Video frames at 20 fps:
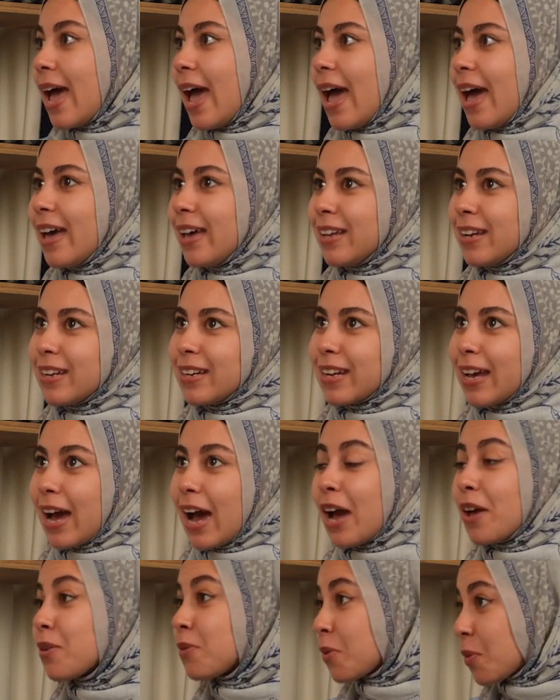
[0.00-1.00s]
And
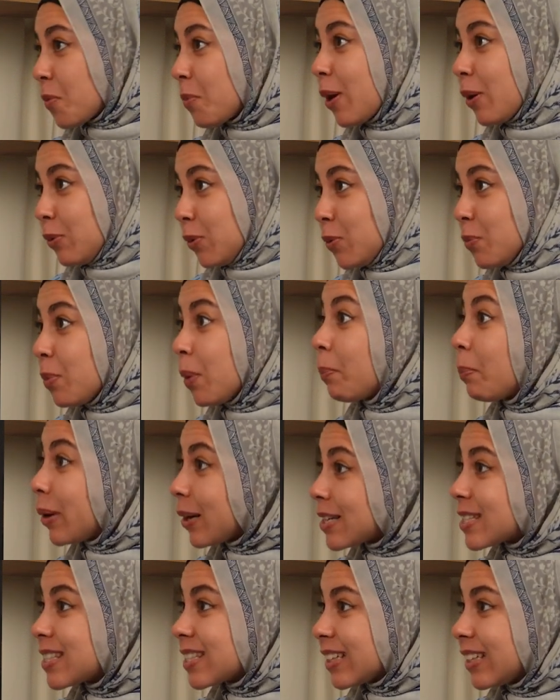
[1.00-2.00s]
I don't know about you, but
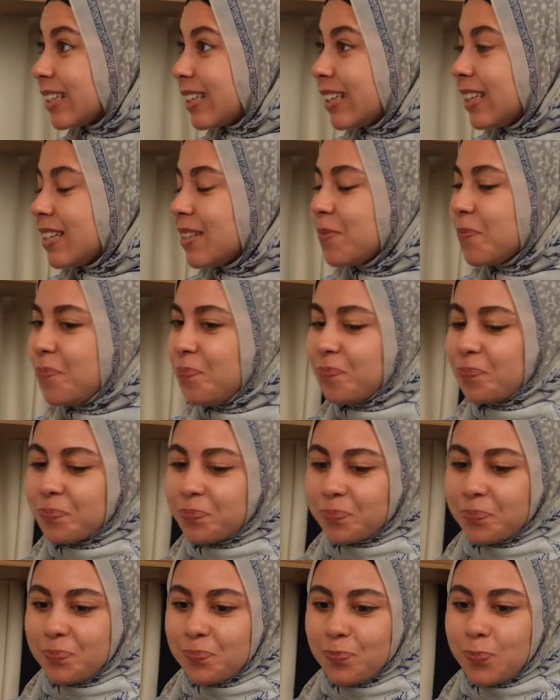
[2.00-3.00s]
personally,
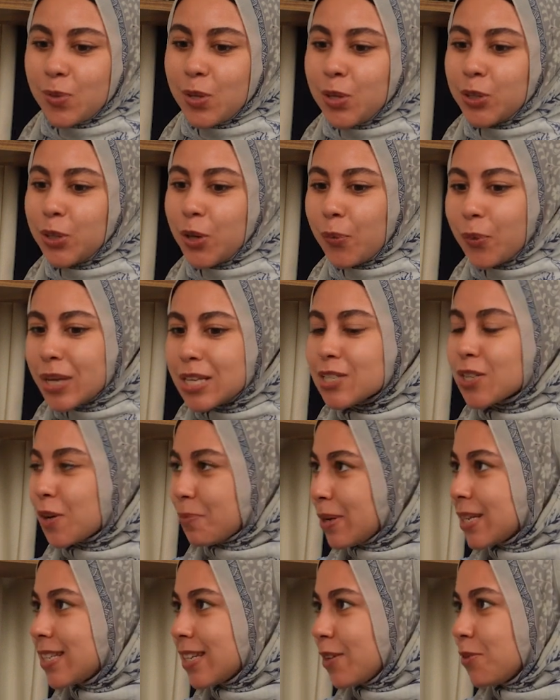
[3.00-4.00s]
I start
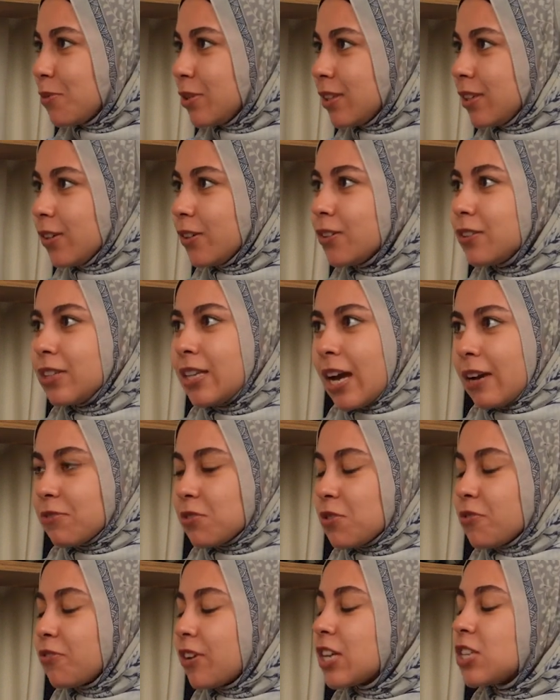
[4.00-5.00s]
my day really early
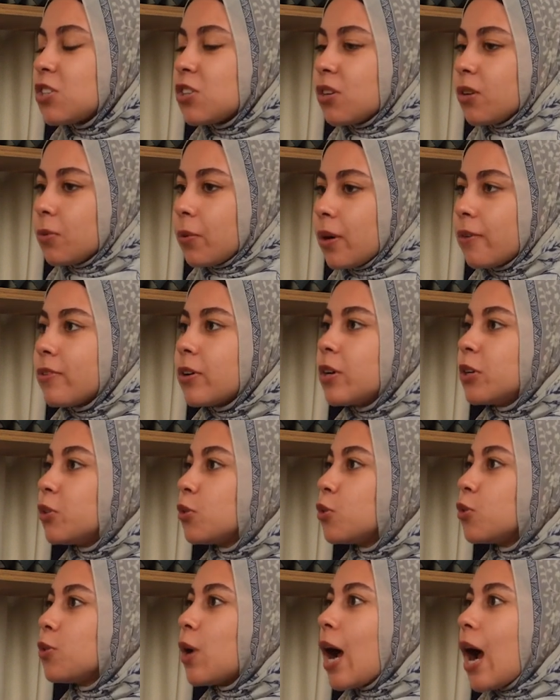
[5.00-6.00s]
after Fajr or whatever.
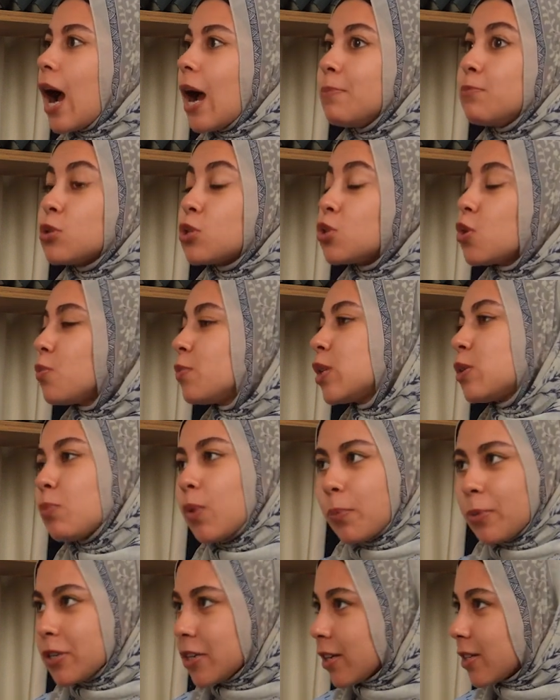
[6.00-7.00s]
I'm so much
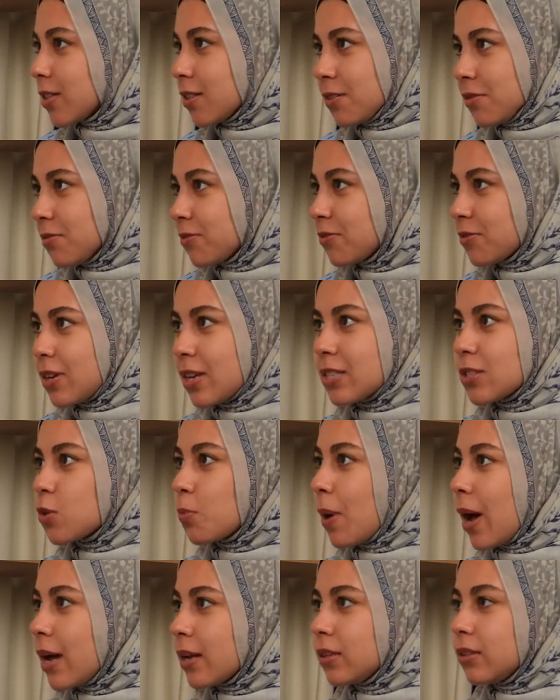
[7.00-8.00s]
more productive.
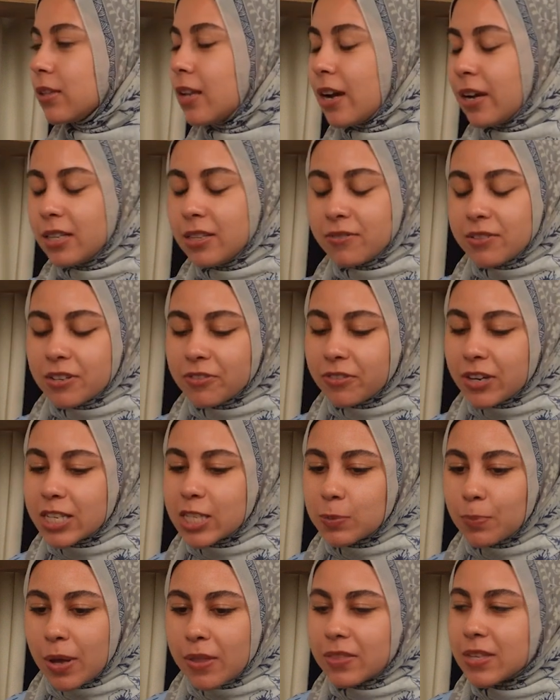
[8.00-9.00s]
SubhanAllah. Even if I
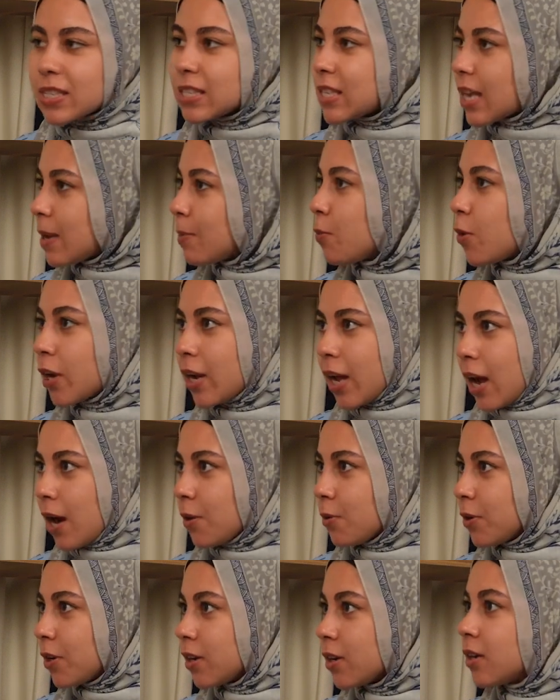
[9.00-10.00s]
Your energy can on
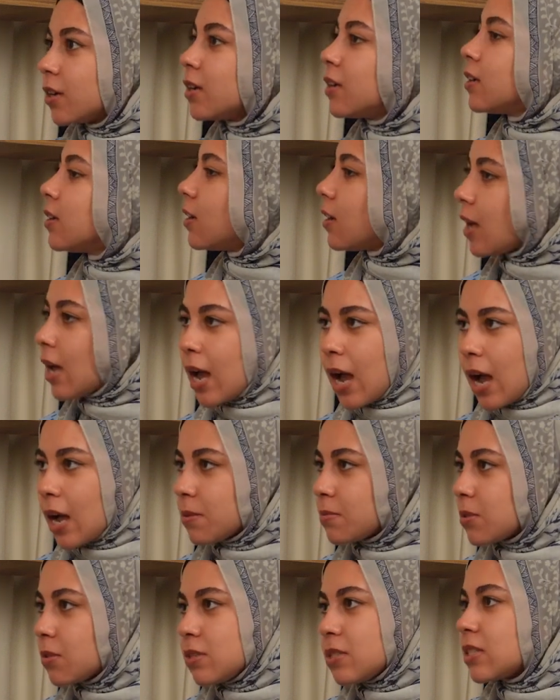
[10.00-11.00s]
another level, right?
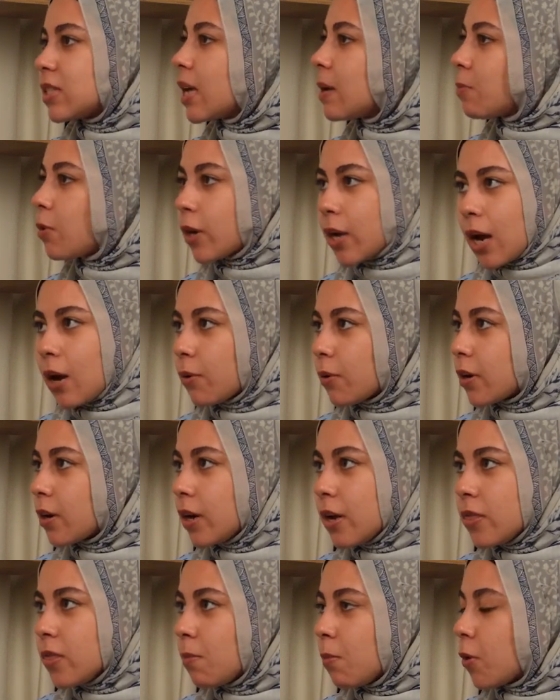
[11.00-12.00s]
absolutely staying 1 hour
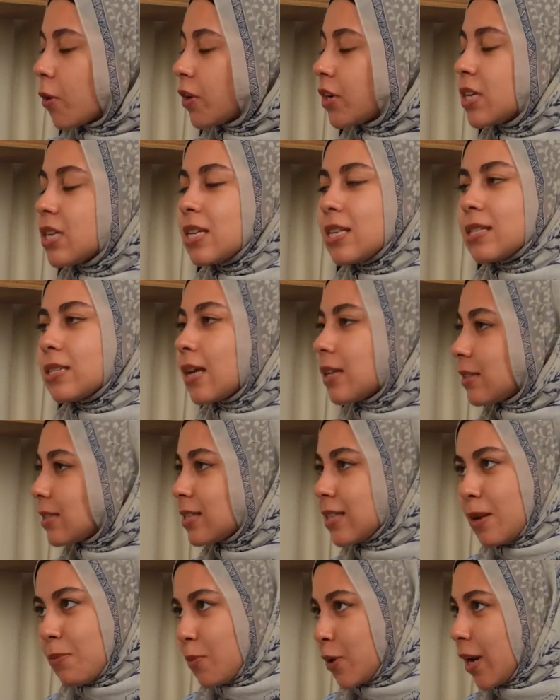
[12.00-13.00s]
in the morning is not the
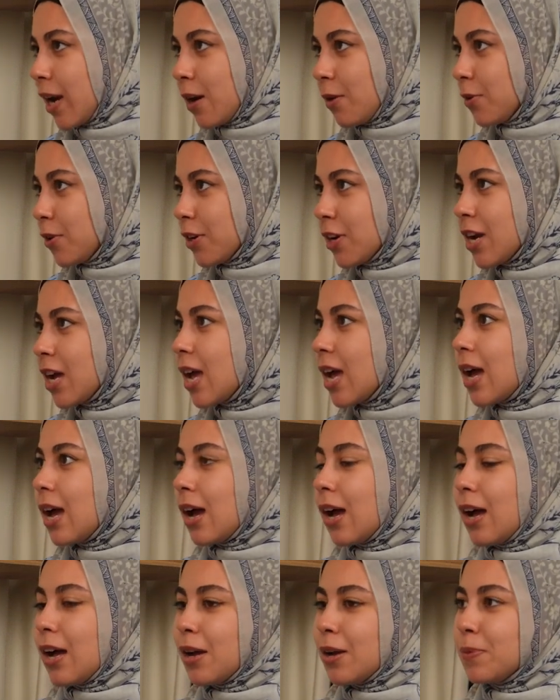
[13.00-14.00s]
same 1 hour.
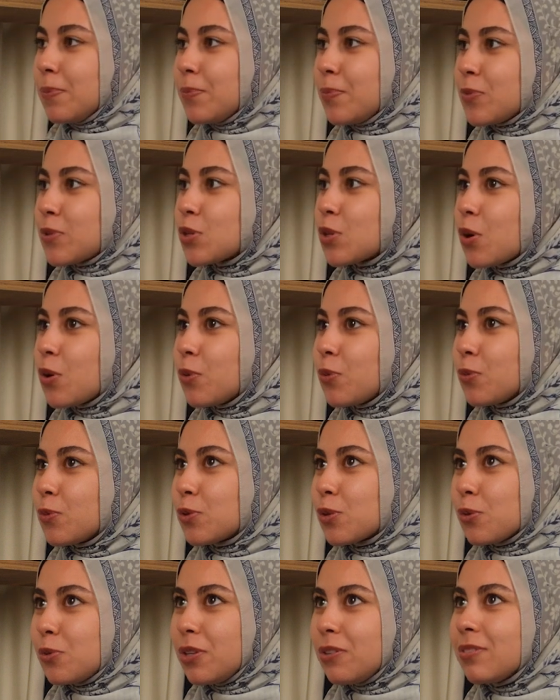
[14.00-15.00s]
So
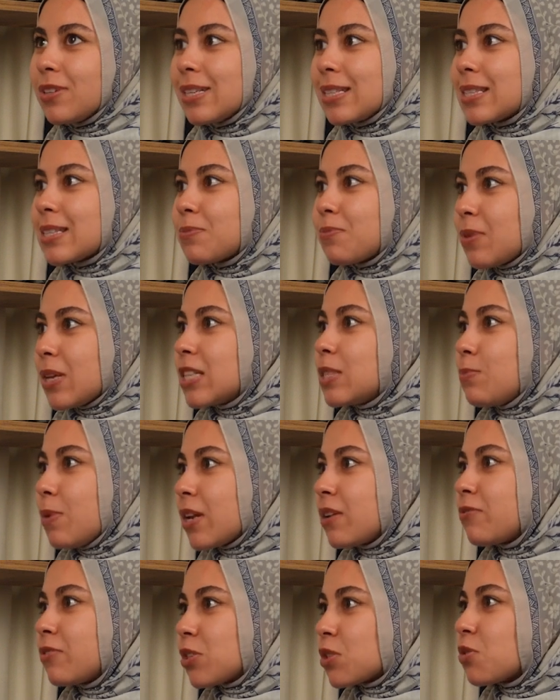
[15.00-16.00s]
even it's
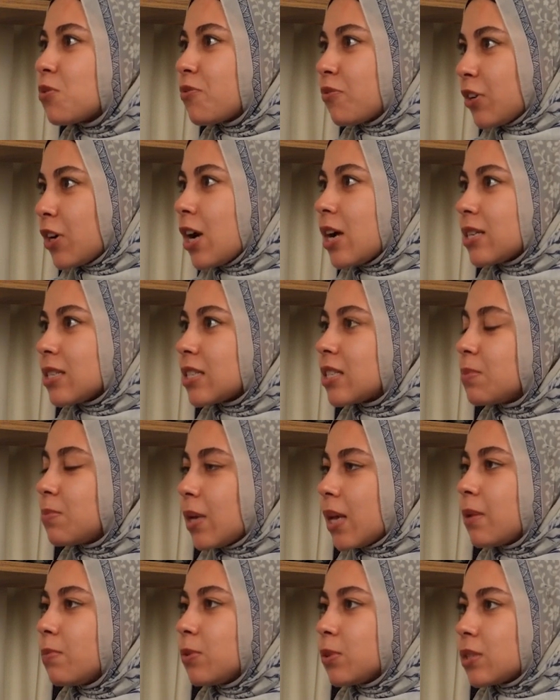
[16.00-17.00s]
beneficial for us to
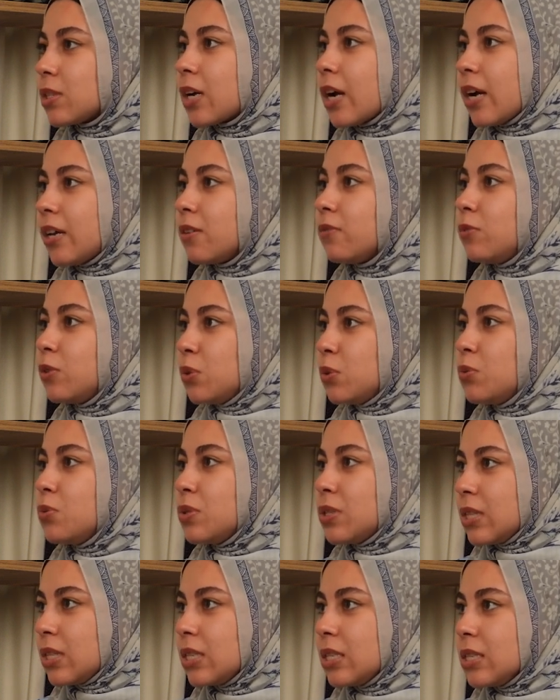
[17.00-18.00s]
be able to kind of
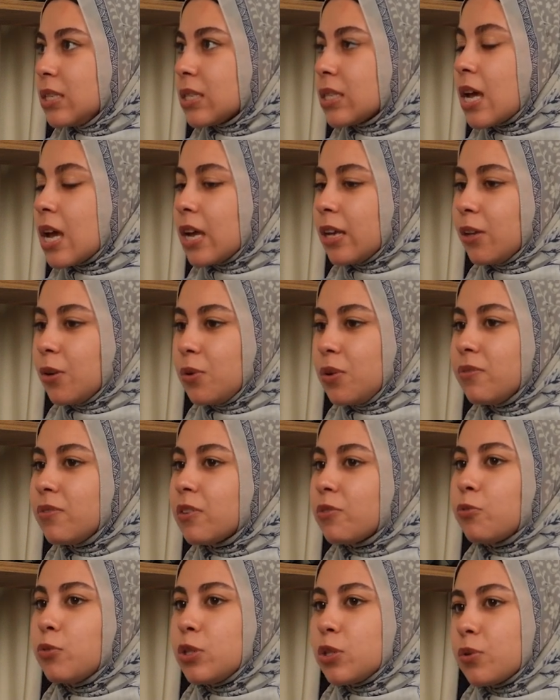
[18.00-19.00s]
use these, even
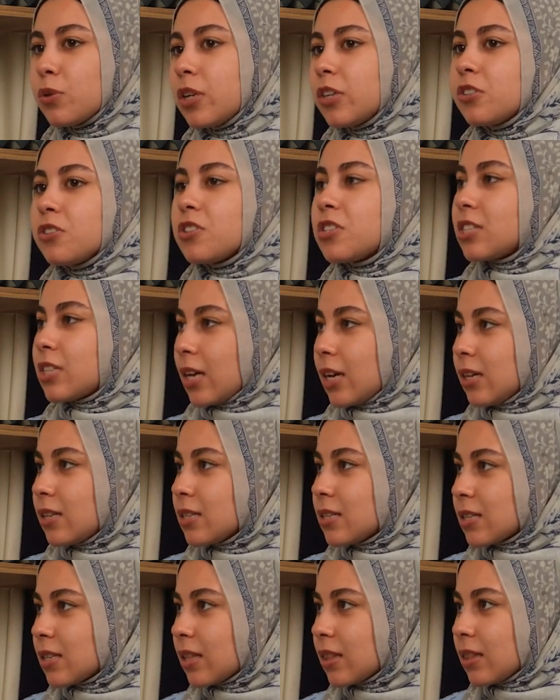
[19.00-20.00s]
if we don't
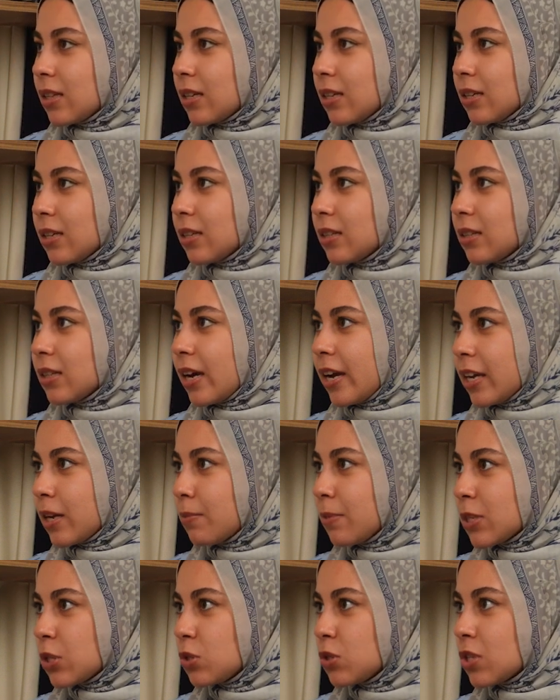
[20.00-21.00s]
understand the
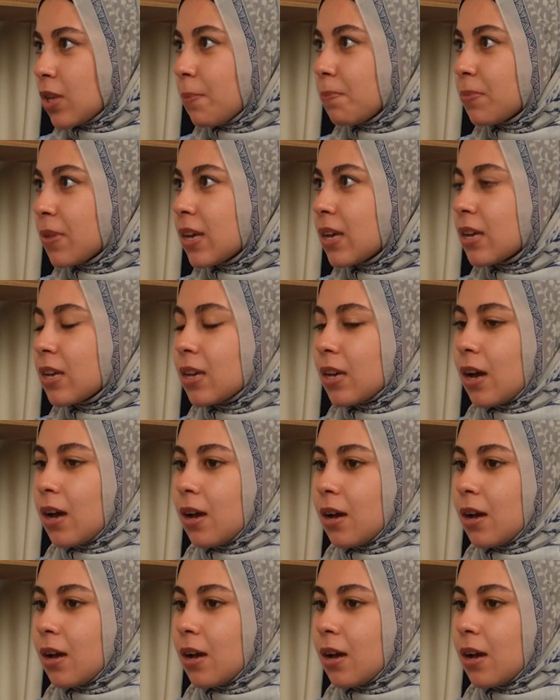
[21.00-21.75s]
hikmah to something,